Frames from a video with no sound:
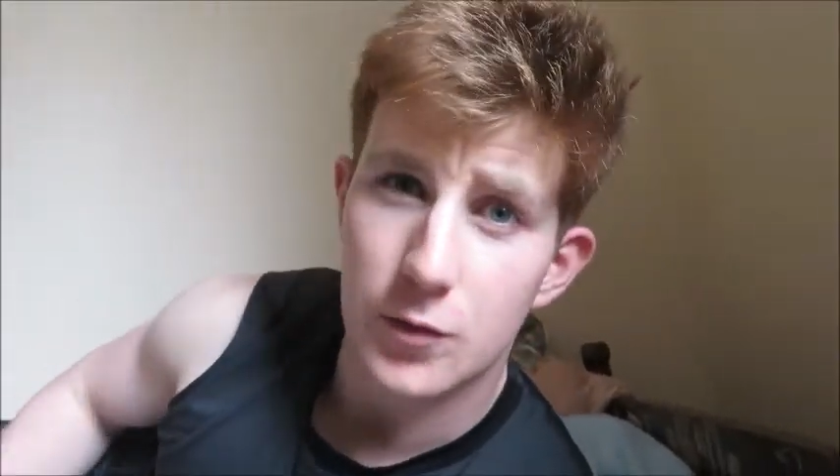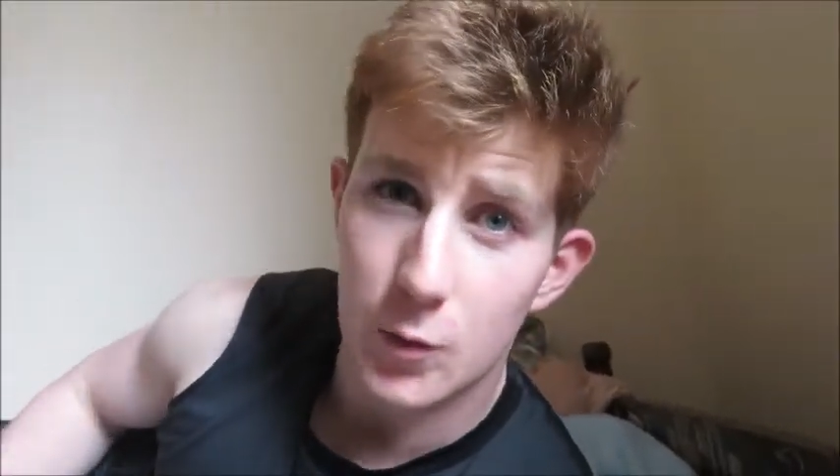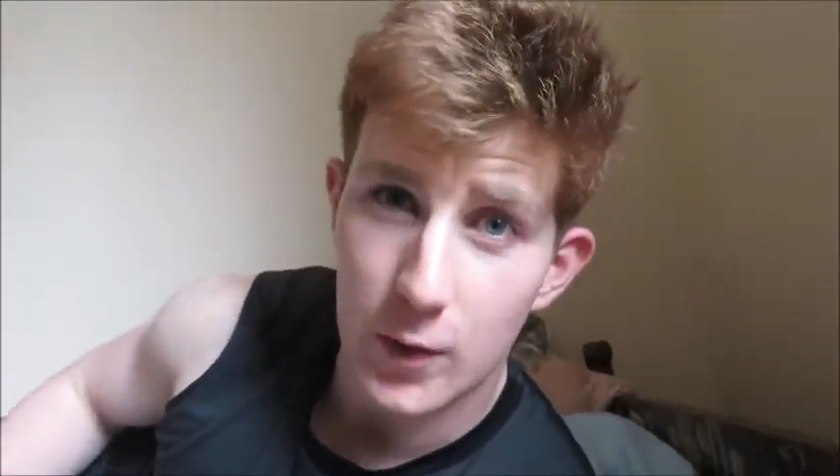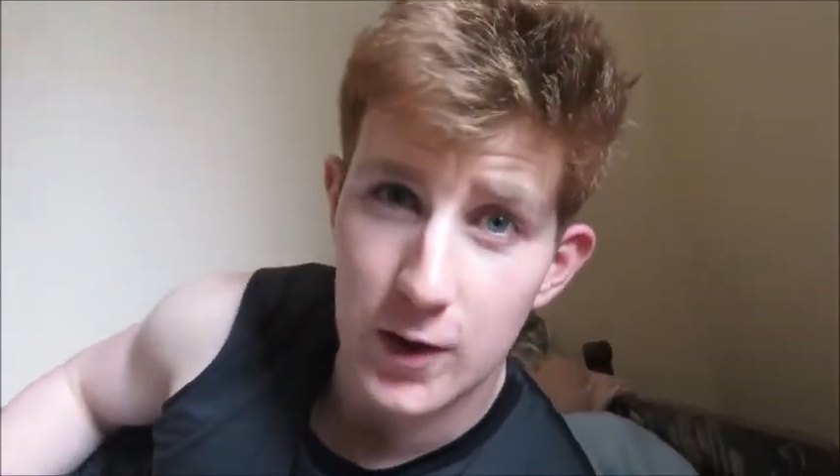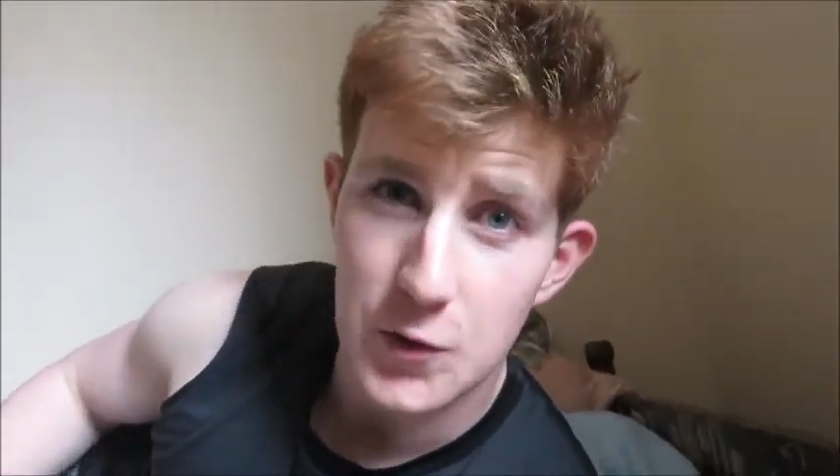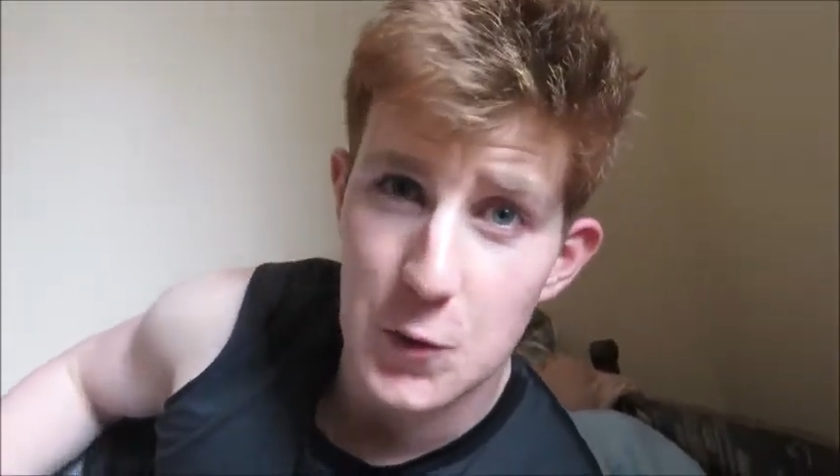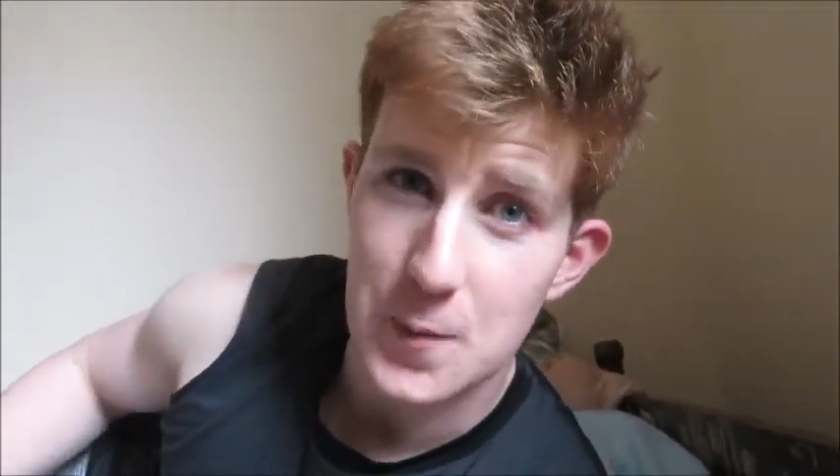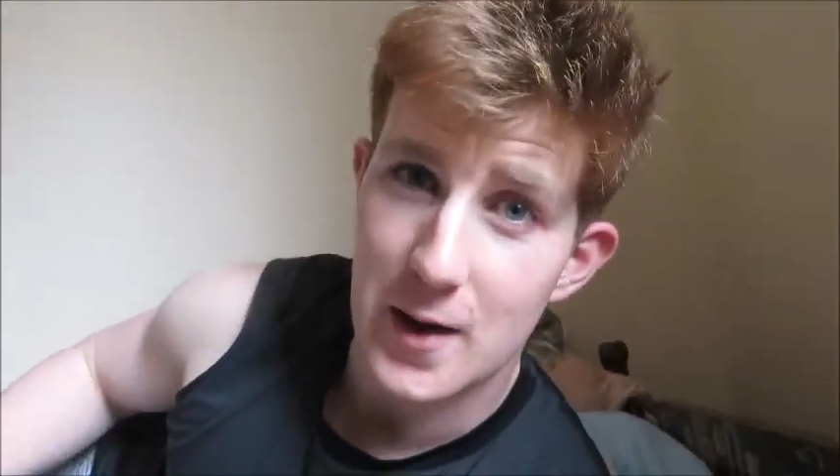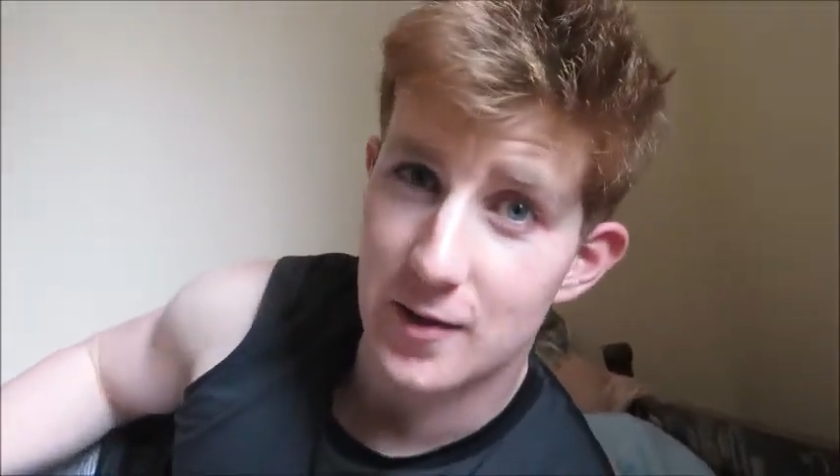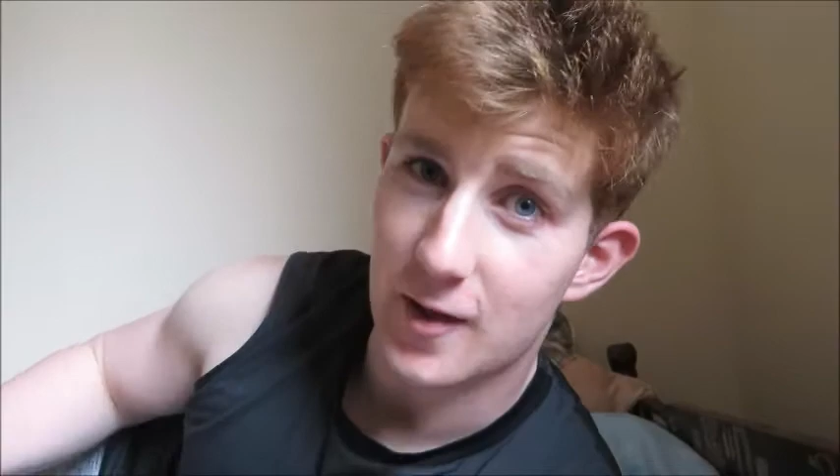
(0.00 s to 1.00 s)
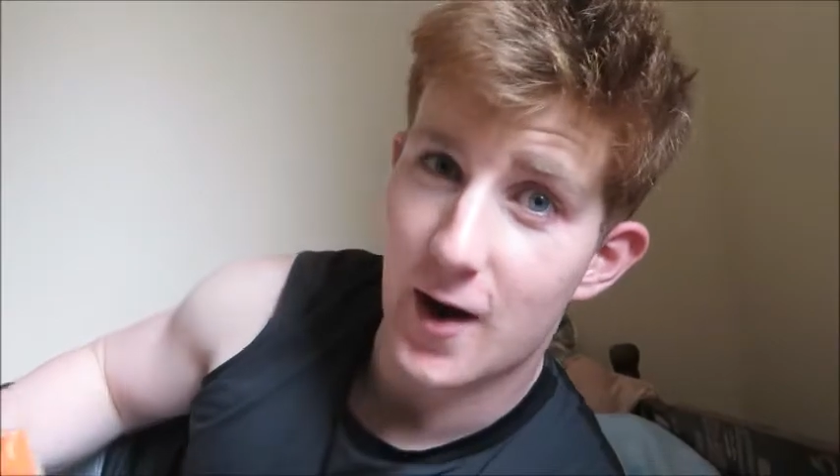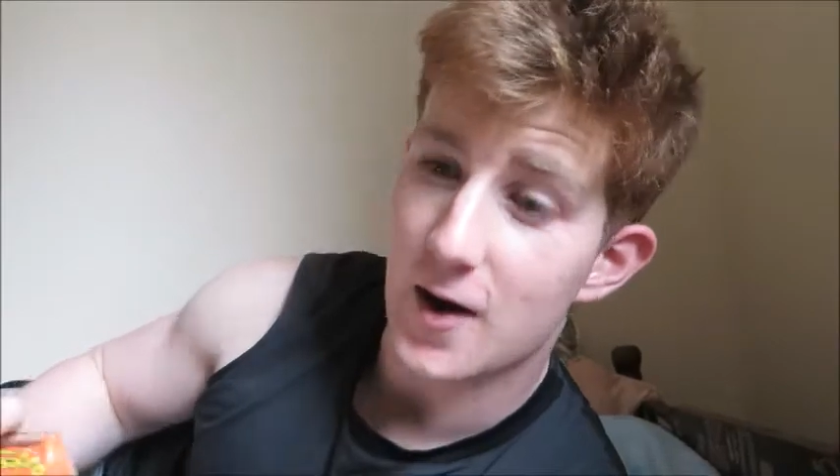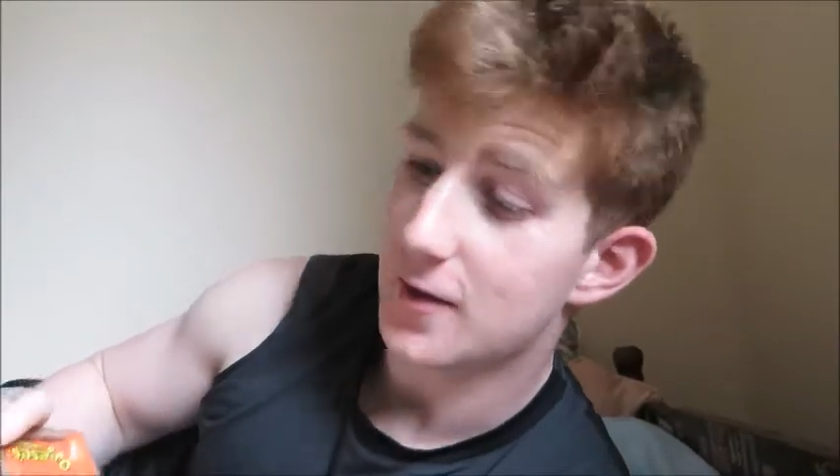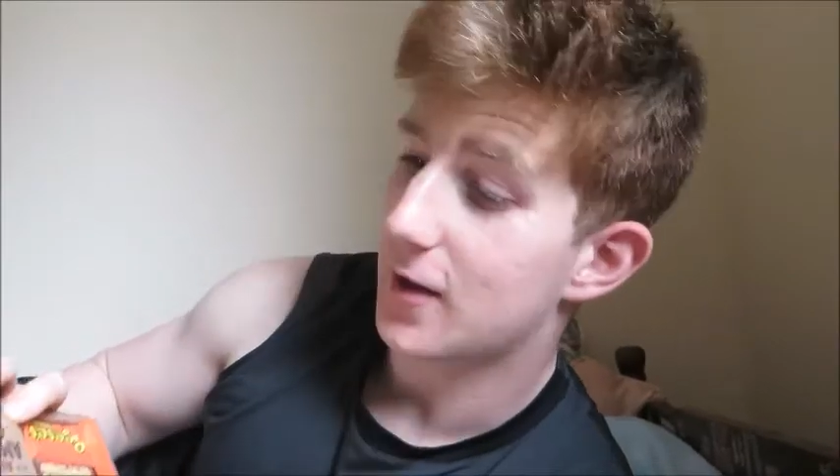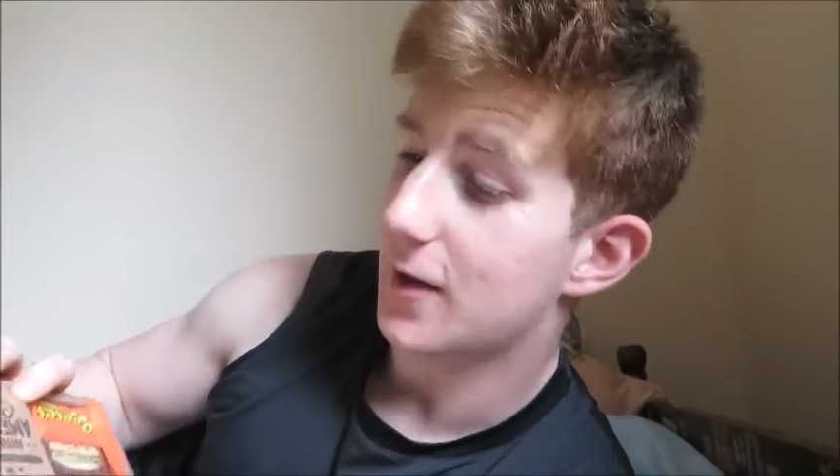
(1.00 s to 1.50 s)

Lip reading: the way to a man's heart